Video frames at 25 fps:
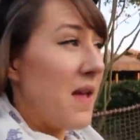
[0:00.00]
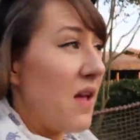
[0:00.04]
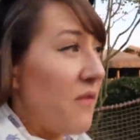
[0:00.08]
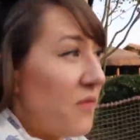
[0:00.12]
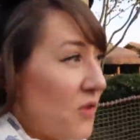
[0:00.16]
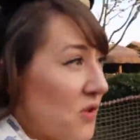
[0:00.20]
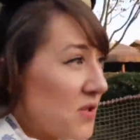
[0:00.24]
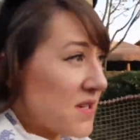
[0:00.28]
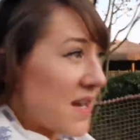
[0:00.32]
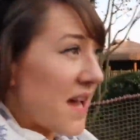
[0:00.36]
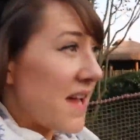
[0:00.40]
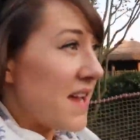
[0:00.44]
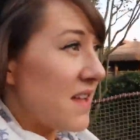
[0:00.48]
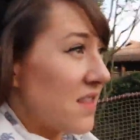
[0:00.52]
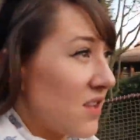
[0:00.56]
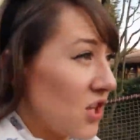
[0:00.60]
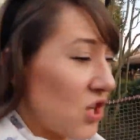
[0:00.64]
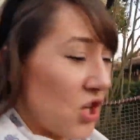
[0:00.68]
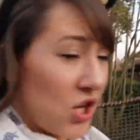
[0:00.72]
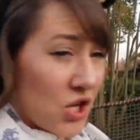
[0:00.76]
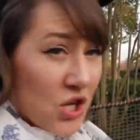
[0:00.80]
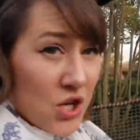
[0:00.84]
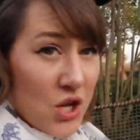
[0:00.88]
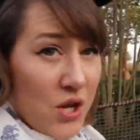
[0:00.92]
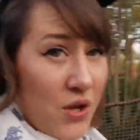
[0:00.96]
If you take
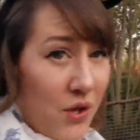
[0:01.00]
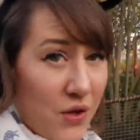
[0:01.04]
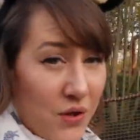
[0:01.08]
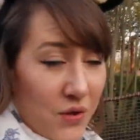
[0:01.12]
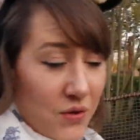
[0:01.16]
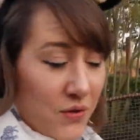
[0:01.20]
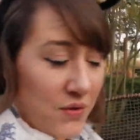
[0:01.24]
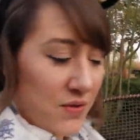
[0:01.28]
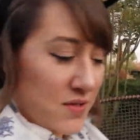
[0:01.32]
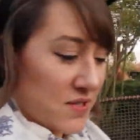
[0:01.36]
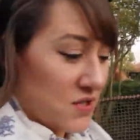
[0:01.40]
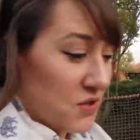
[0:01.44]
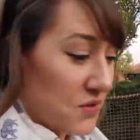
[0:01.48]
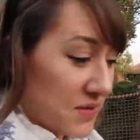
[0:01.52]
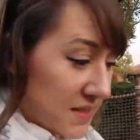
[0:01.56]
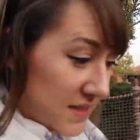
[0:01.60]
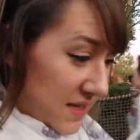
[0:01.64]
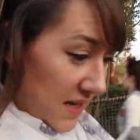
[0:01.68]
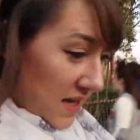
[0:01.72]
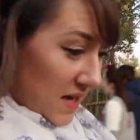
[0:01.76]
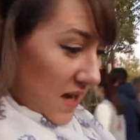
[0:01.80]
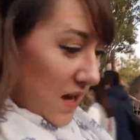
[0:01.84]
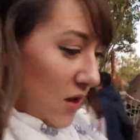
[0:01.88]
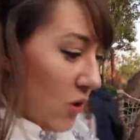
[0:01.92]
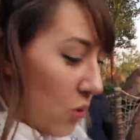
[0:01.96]
the canoes, you
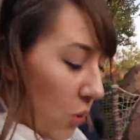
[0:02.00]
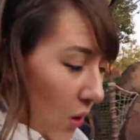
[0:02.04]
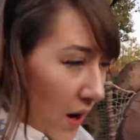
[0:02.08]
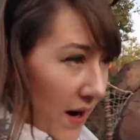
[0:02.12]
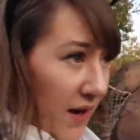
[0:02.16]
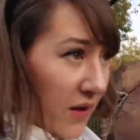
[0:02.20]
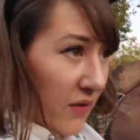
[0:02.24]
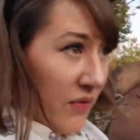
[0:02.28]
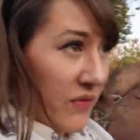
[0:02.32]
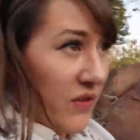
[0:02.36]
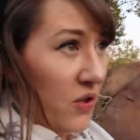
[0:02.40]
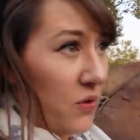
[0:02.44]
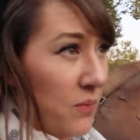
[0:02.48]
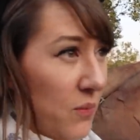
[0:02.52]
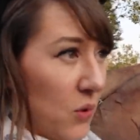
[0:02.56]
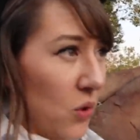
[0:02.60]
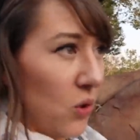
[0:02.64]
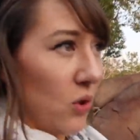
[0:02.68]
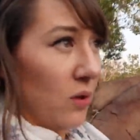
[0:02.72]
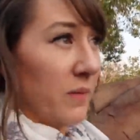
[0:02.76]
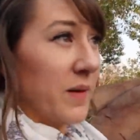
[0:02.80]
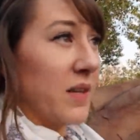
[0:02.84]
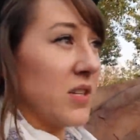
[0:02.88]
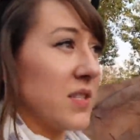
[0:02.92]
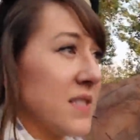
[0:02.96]
see quite a few
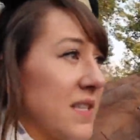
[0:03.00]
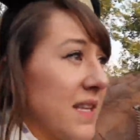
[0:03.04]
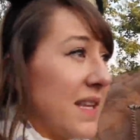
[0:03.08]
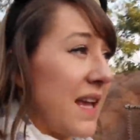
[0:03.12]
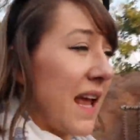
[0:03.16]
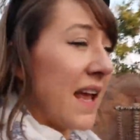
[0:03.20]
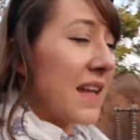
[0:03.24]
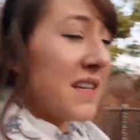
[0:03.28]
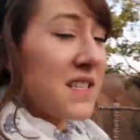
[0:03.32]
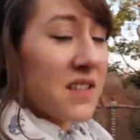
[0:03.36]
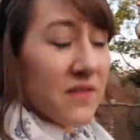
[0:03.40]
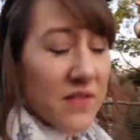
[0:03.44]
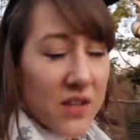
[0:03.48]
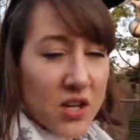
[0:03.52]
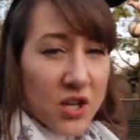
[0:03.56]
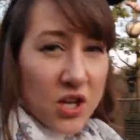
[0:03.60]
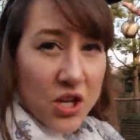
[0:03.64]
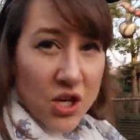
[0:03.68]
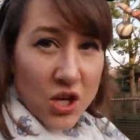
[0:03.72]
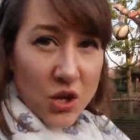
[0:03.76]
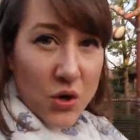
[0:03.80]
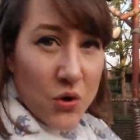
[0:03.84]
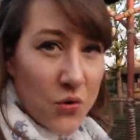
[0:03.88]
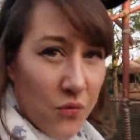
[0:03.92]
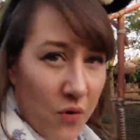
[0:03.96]
more because at the end of the
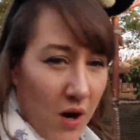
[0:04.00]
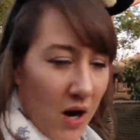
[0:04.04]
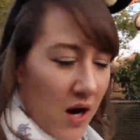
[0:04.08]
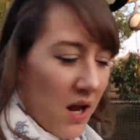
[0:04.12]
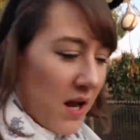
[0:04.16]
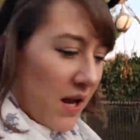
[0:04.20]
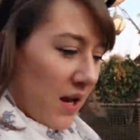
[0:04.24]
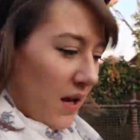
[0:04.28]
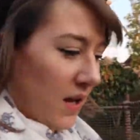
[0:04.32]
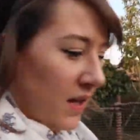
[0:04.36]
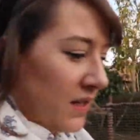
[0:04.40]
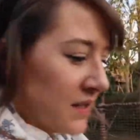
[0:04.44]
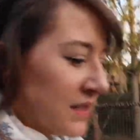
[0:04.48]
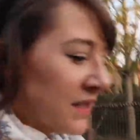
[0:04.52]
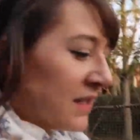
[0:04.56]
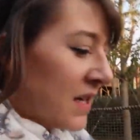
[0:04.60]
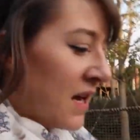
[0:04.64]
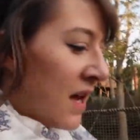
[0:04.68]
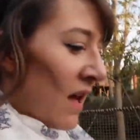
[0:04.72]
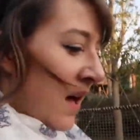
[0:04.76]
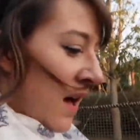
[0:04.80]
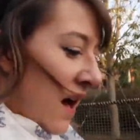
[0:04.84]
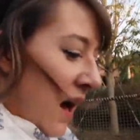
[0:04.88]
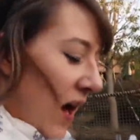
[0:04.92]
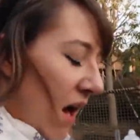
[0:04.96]
canoe ride,
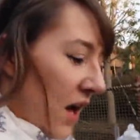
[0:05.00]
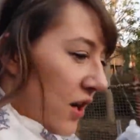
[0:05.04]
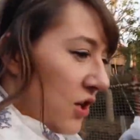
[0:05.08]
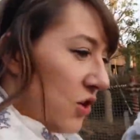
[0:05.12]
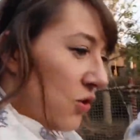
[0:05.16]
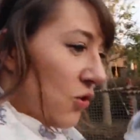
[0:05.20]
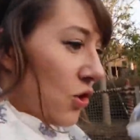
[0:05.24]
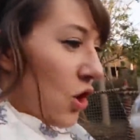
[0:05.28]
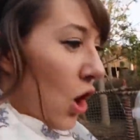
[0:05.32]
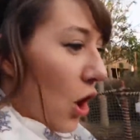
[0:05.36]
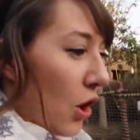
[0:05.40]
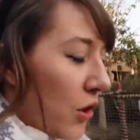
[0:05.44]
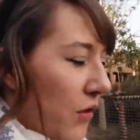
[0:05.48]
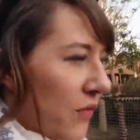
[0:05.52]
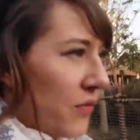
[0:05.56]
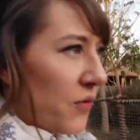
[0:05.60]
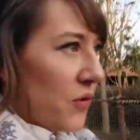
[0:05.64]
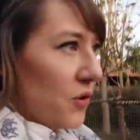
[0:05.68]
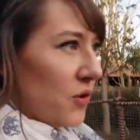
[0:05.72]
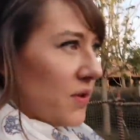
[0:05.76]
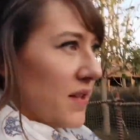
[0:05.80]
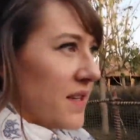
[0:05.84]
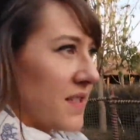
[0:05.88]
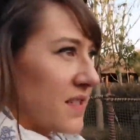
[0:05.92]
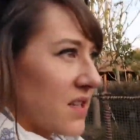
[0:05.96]
you go
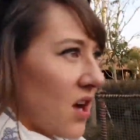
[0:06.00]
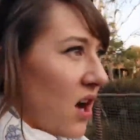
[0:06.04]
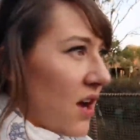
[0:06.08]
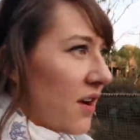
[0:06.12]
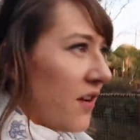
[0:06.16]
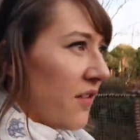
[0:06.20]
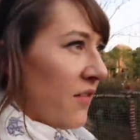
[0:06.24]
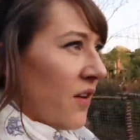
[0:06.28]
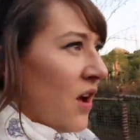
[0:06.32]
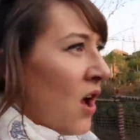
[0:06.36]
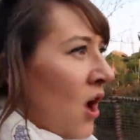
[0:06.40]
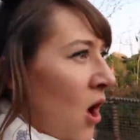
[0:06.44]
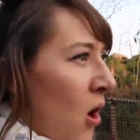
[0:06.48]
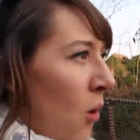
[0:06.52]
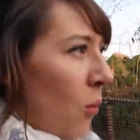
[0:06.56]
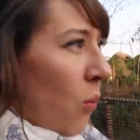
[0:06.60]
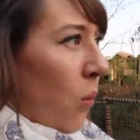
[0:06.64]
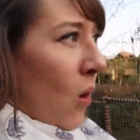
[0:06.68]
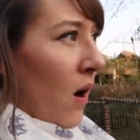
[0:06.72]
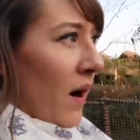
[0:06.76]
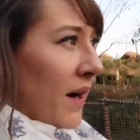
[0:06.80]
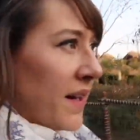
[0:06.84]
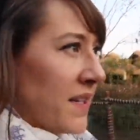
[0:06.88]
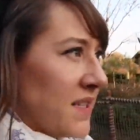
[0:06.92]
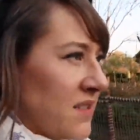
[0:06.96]
through this kind of
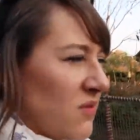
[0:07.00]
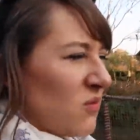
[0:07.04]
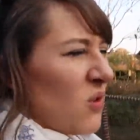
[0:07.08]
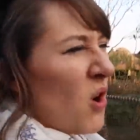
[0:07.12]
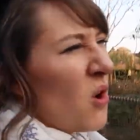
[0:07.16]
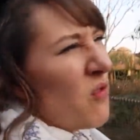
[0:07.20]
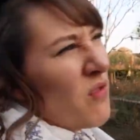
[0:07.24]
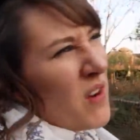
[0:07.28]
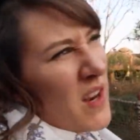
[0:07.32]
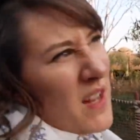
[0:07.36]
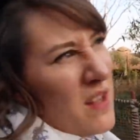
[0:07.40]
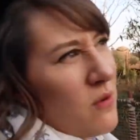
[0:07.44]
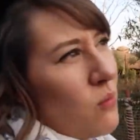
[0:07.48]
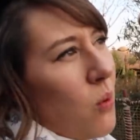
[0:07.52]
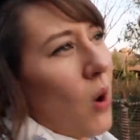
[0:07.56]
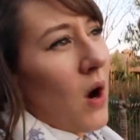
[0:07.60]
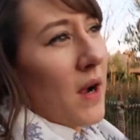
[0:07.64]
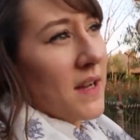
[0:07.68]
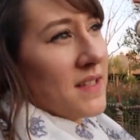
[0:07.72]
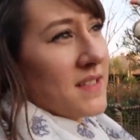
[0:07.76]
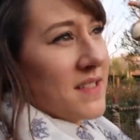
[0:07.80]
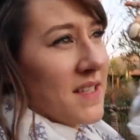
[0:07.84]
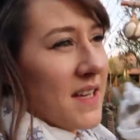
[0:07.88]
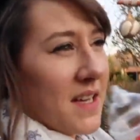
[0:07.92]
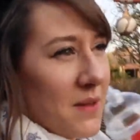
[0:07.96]
not really
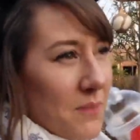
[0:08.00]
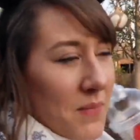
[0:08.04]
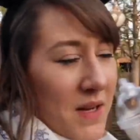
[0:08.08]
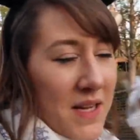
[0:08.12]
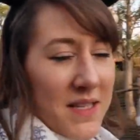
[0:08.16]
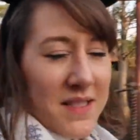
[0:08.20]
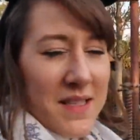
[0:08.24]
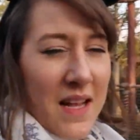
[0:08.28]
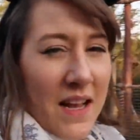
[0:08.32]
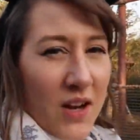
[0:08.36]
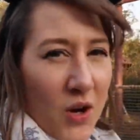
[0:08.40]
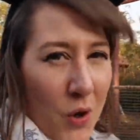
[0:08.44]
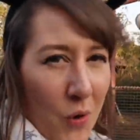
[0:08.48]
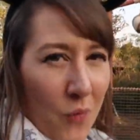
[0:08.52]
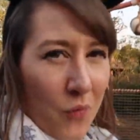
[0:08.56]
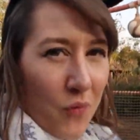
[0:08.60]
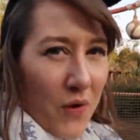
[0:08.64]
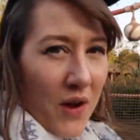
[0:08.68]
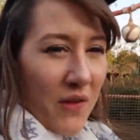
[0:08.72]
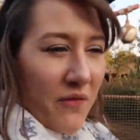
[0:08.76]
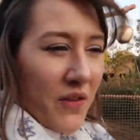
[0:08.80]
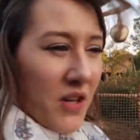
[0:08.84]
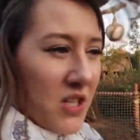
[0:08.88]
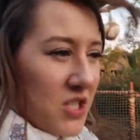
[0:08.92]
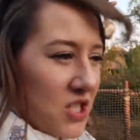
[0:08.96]
winding, but it's like a
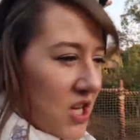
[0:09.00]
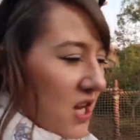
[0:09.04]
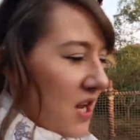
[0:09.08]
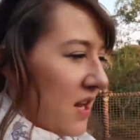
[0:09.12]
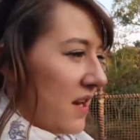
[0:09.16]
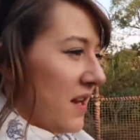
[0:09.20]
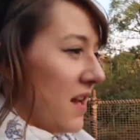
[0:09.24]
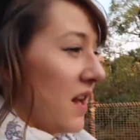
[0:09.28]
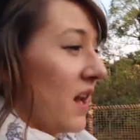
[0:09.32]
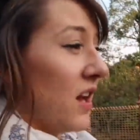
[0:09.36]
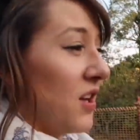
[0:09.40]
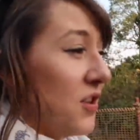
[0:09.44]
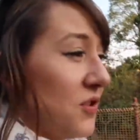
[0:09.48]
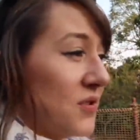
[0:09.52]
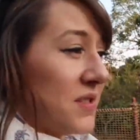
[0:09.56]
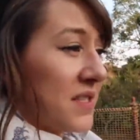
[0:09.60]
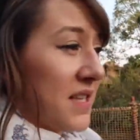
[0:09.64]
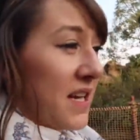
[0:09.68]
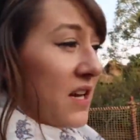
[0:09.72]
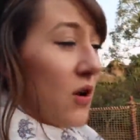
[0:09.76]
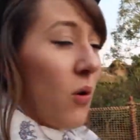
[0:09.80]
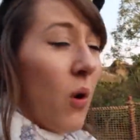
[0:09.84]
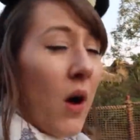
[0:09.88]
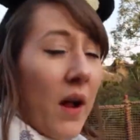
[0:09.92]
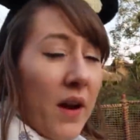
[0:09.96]
river journey and you
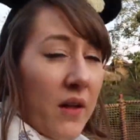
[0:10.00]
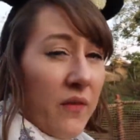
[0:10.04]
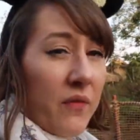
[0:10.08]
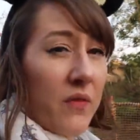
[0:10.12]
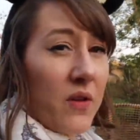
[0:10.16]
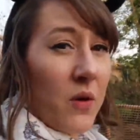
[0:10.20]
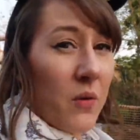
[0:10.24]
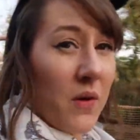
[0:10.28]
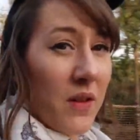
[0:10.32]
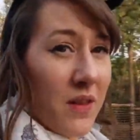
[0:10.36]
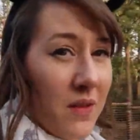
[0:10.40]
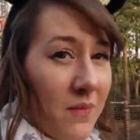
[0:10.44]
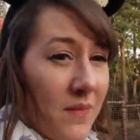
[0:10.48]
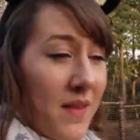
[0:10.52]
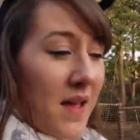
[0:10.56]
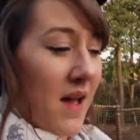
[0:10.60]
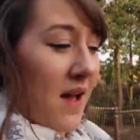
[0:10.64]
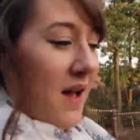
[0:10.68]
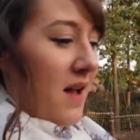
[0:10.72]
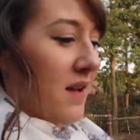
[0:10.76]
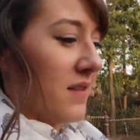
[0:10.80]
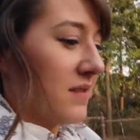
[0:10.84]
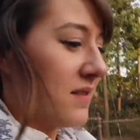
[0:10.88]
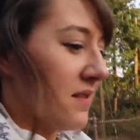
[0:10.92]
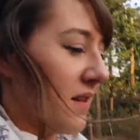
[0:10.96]
see quite a few of them
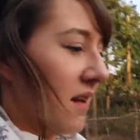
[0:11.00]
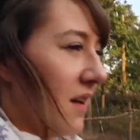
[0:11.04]
there.